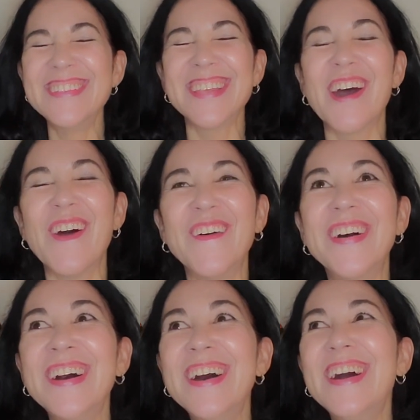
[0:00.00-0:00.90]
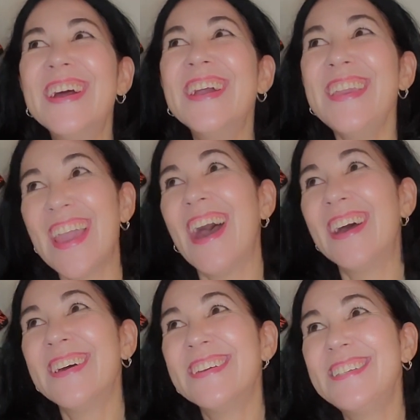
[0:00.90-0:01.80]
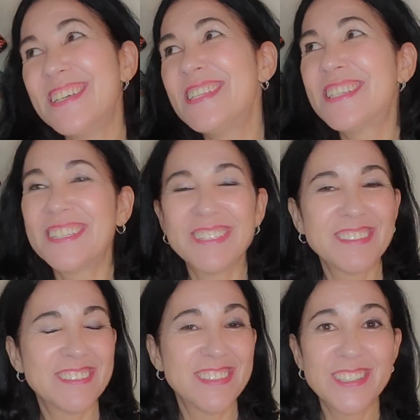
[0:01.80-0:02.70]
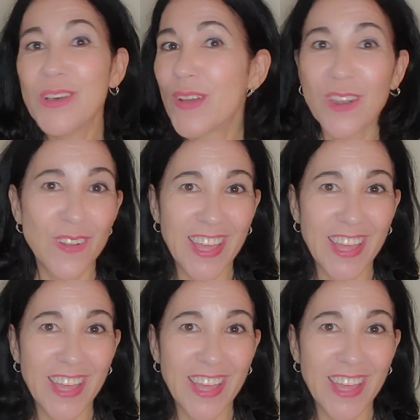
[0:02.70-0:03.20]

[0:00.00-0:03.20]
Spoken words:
So yeah, just soak it all